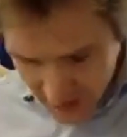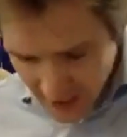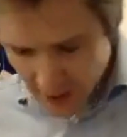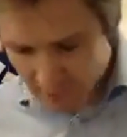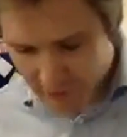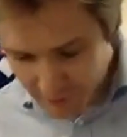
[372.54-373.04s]

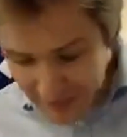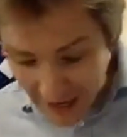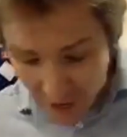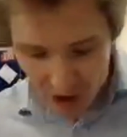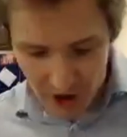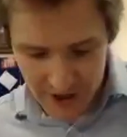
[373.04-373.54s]
from
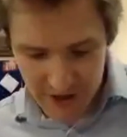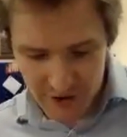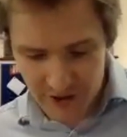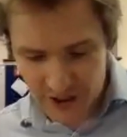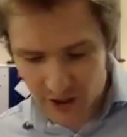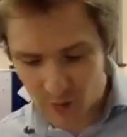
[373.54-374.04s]
Carolina in
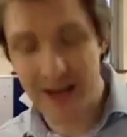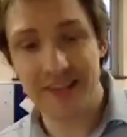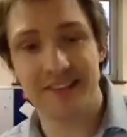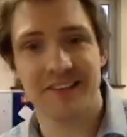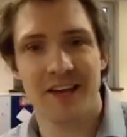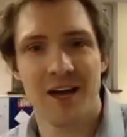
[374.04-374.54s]
the
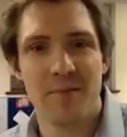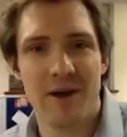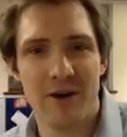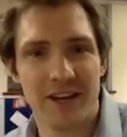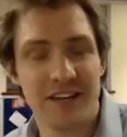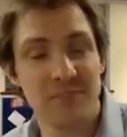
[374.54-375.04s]
US.
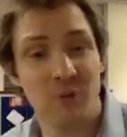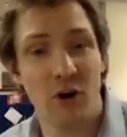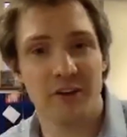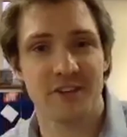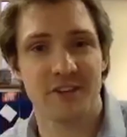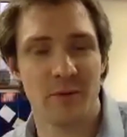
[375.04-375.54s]
Apparently his
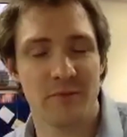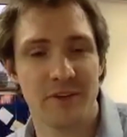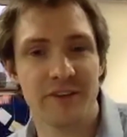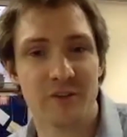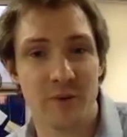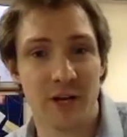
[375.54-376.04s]
pastimes
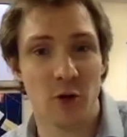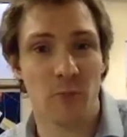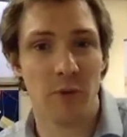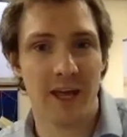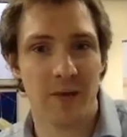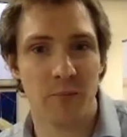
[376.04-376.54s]
used to
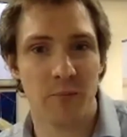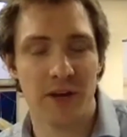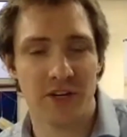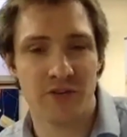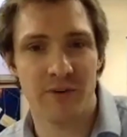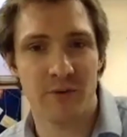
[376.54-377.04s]
include playing
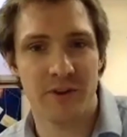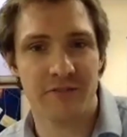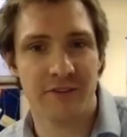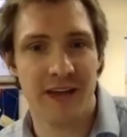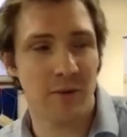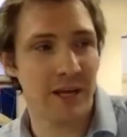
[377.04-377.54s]
Pictionary with his
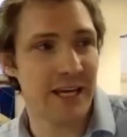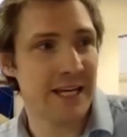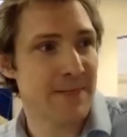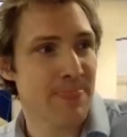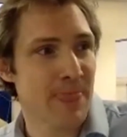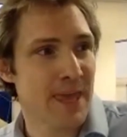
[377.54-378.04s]
family.
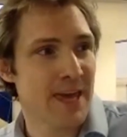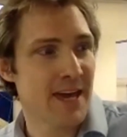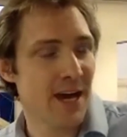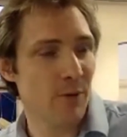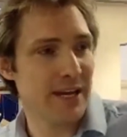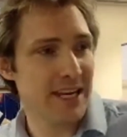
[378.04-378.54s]

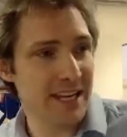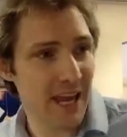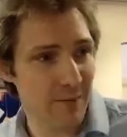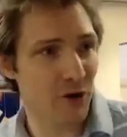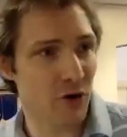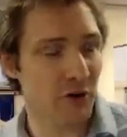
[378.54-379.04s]
He
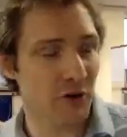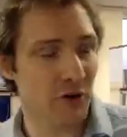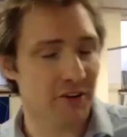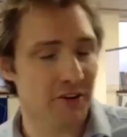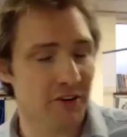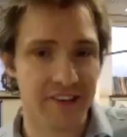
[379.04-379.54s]
came across a
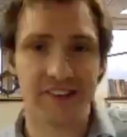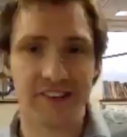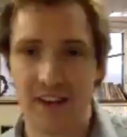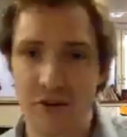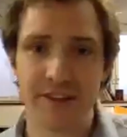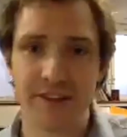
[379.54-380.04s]

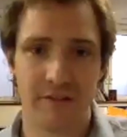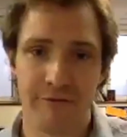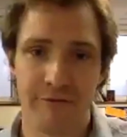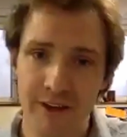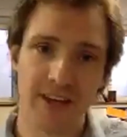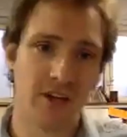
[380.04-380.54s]
series of
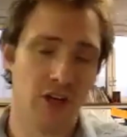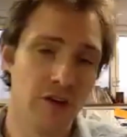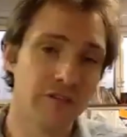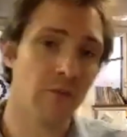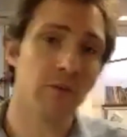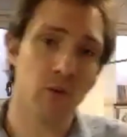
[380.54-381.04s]
fake news
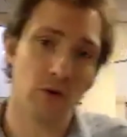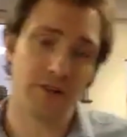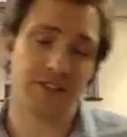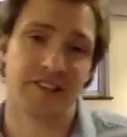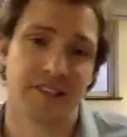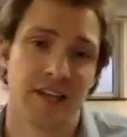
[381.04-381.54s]

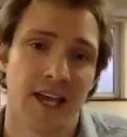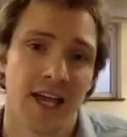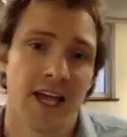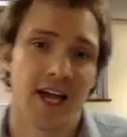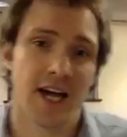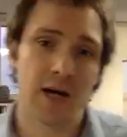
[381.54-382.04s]
reports
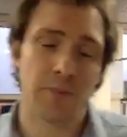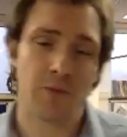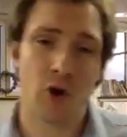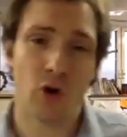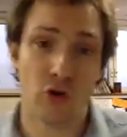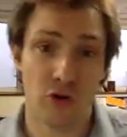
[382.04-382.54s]
on
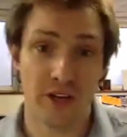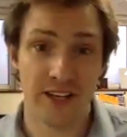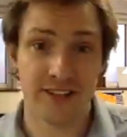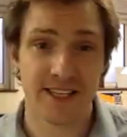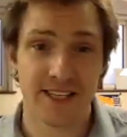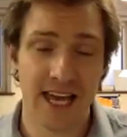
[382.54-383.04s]
the
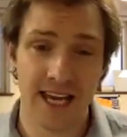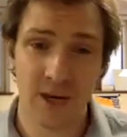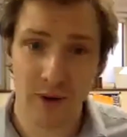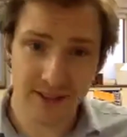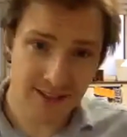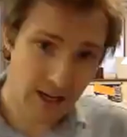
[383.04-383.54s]
internet, and he
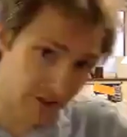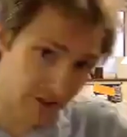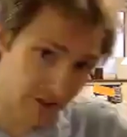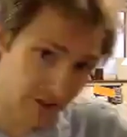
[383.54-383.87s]
went down this kind of